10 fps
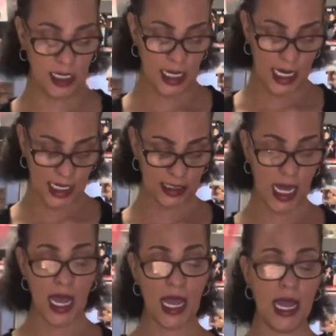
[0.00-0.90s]
and
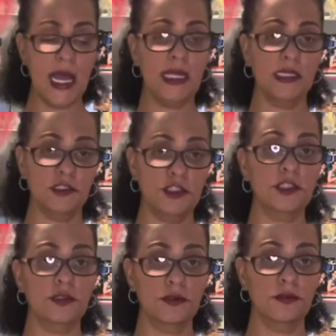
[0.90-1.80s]
I add it
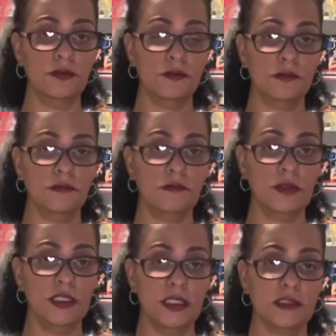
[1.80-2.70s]
to
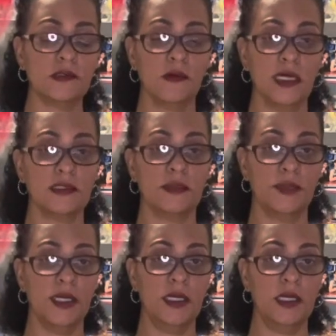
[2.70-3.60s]
this
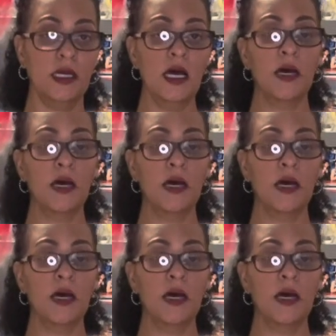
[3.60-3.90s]
recipe,